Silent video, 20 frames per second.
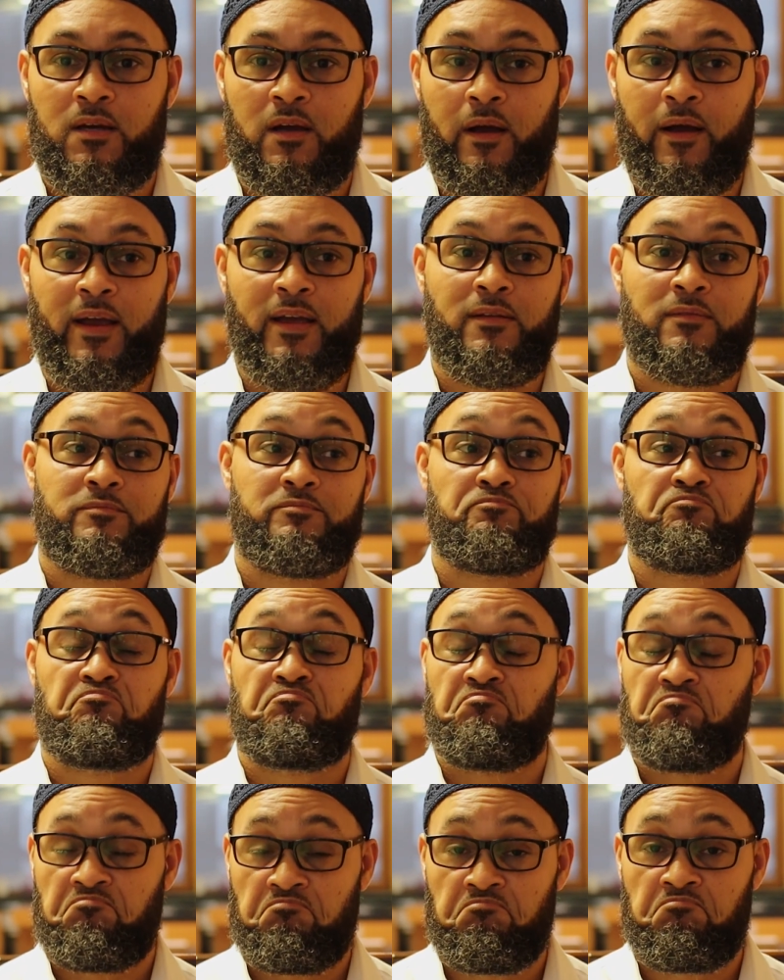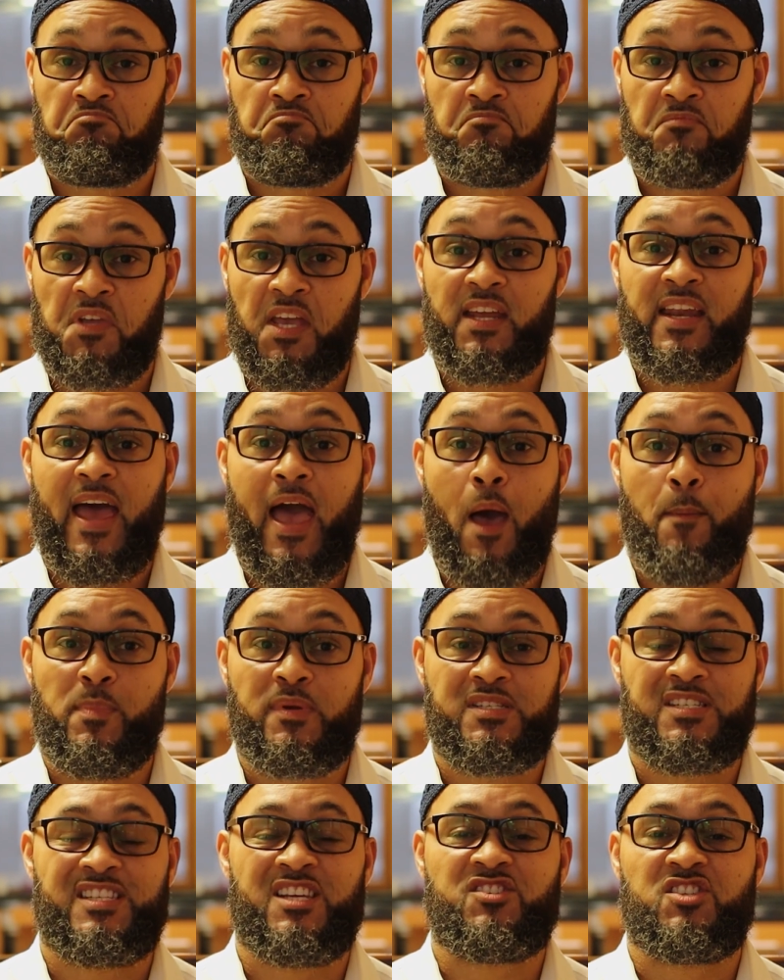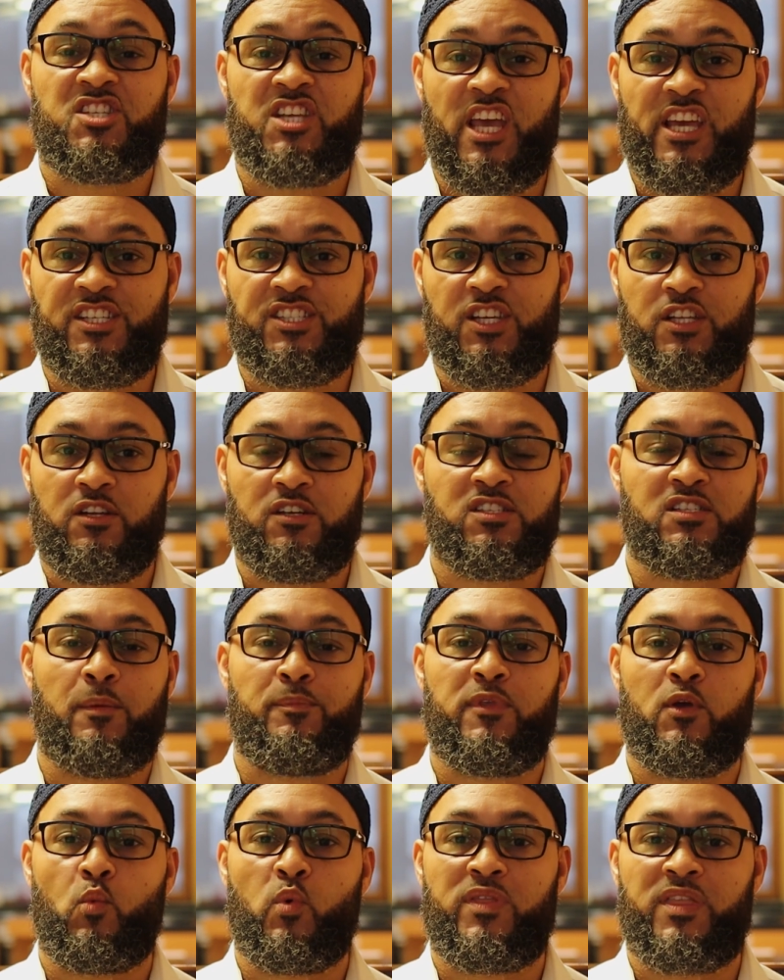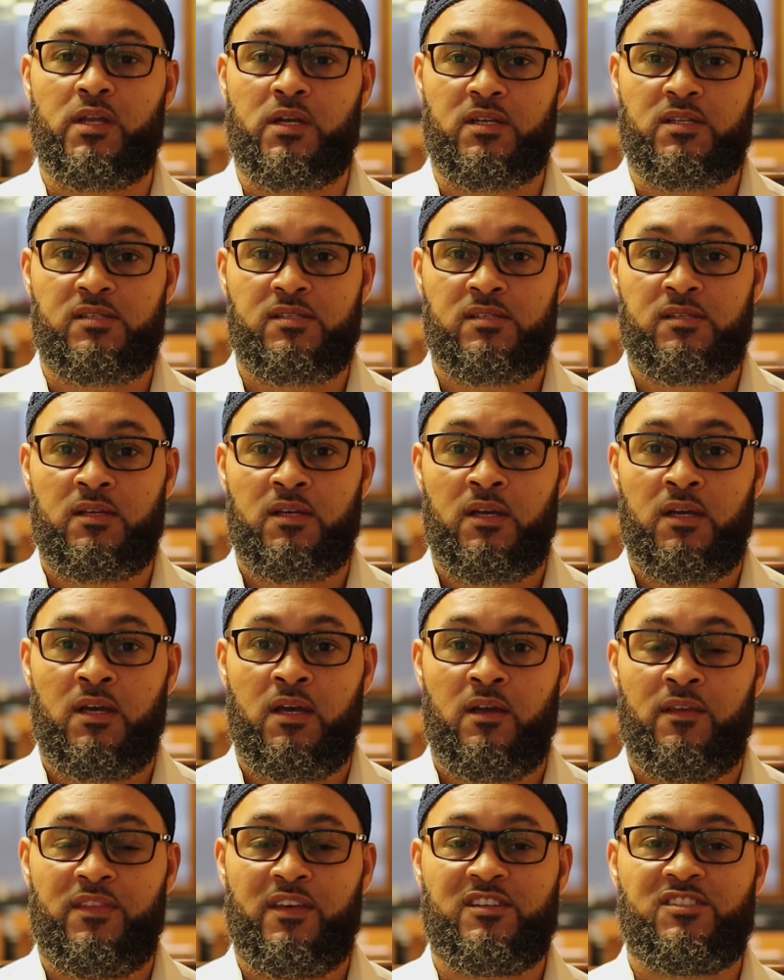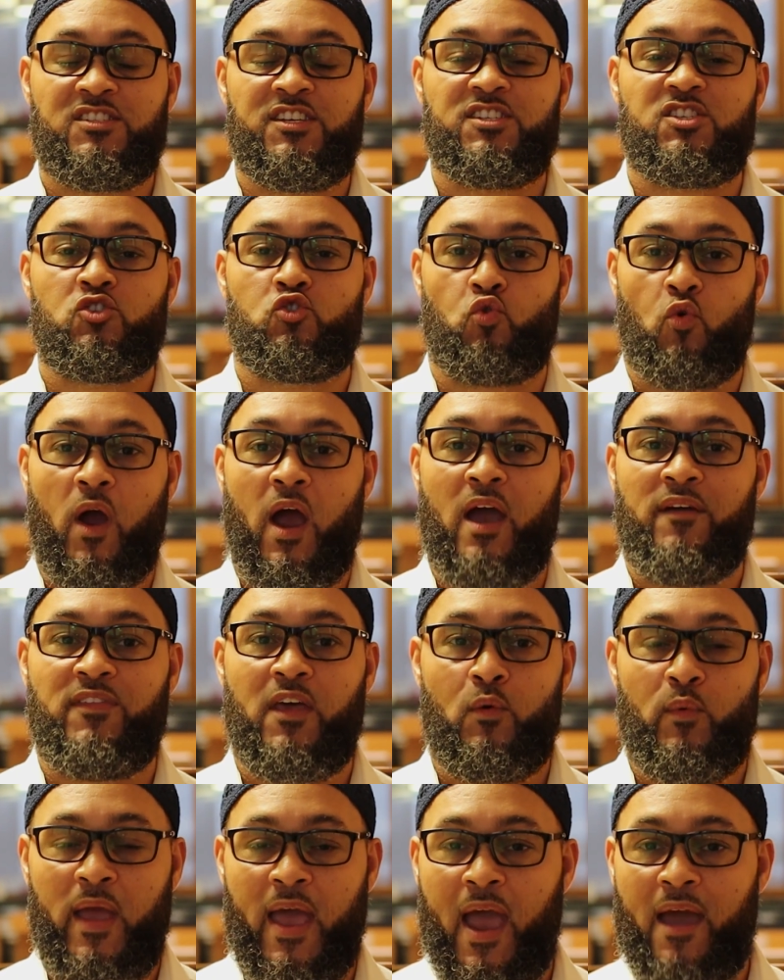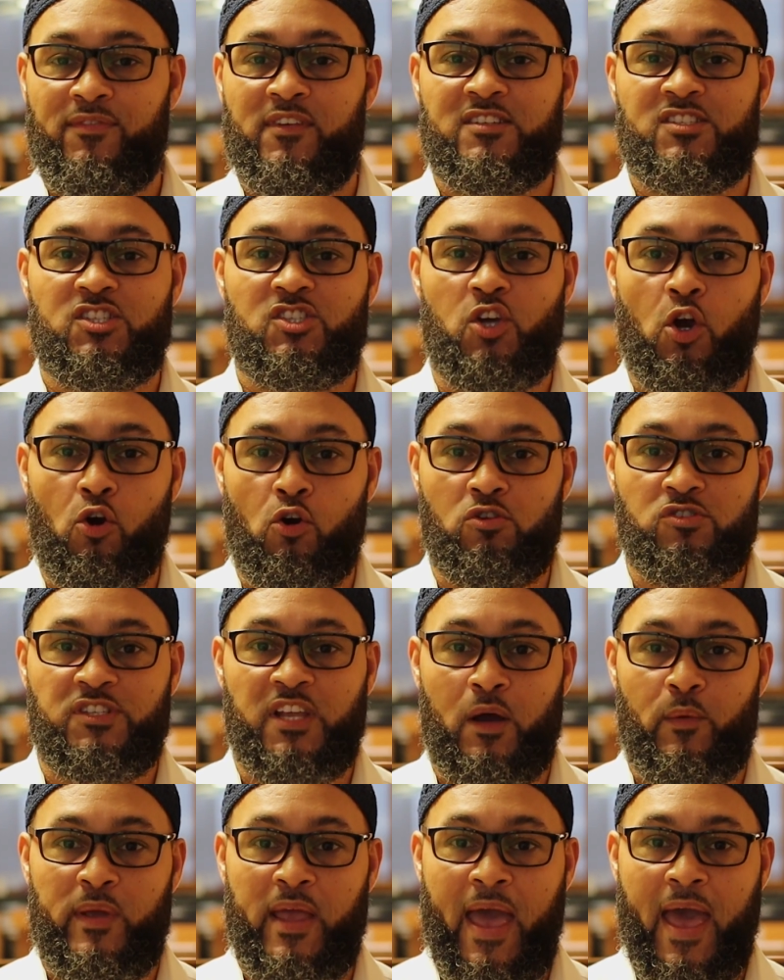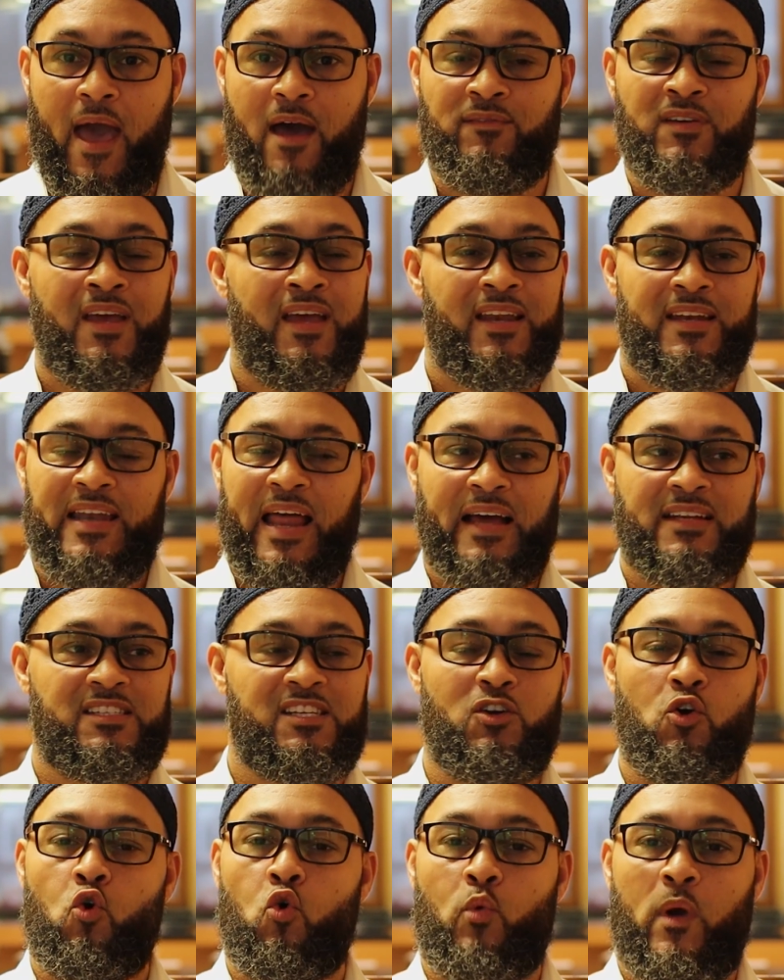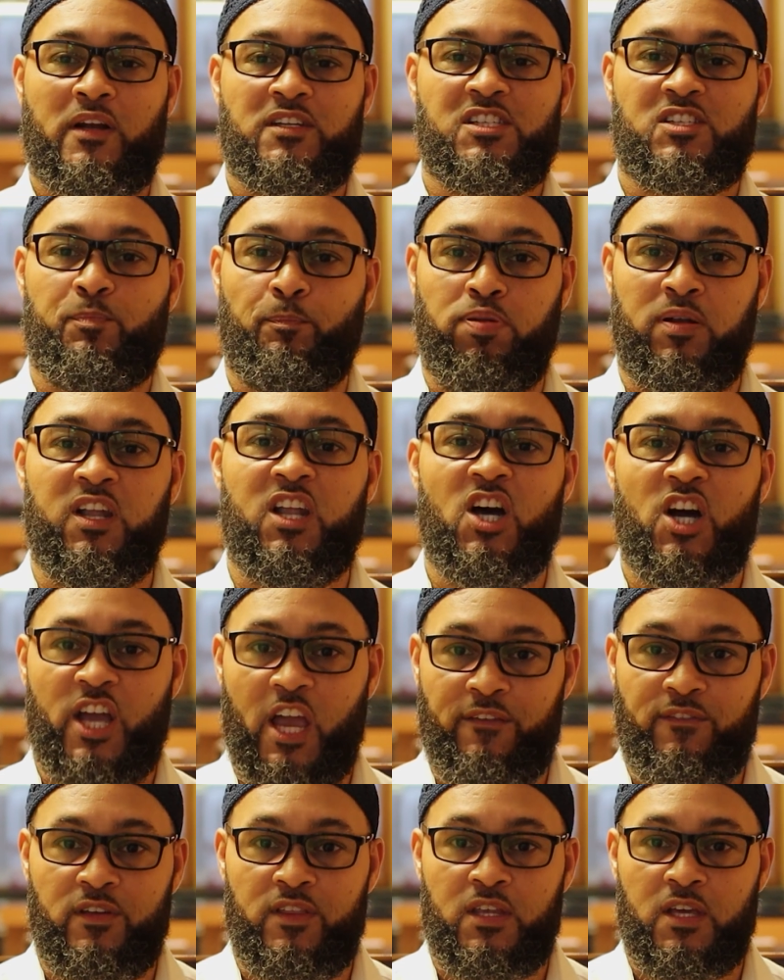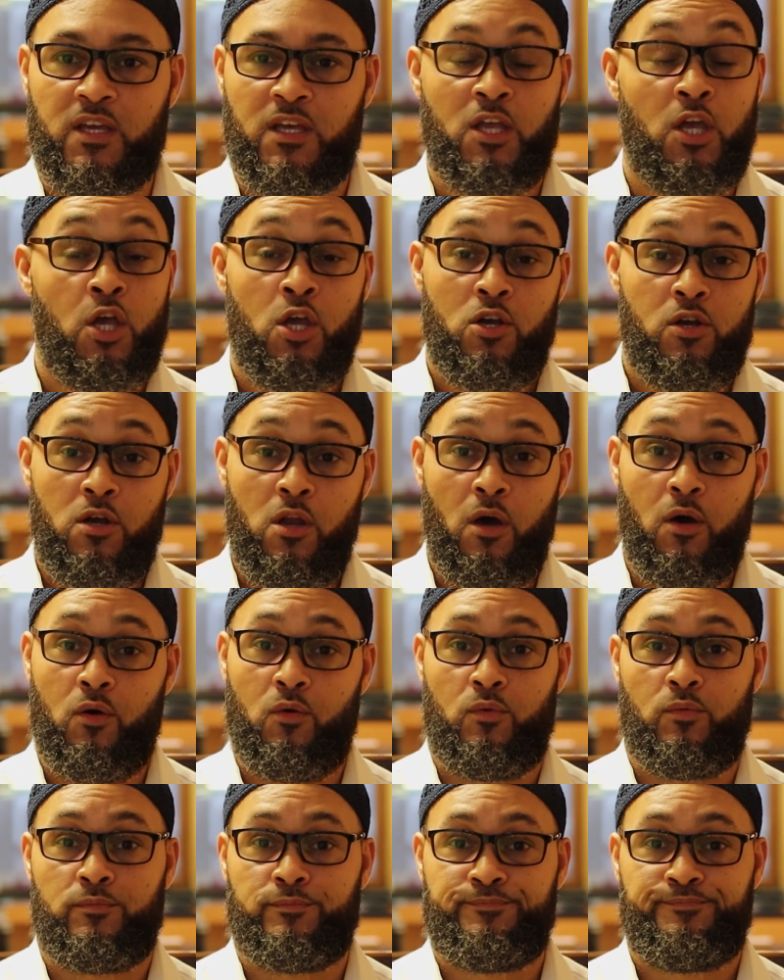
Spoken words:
All right? It happens. There's an engine. There's something within us. There's this drive that we have. There's this urge that we have, not to go around and just plug everything. No.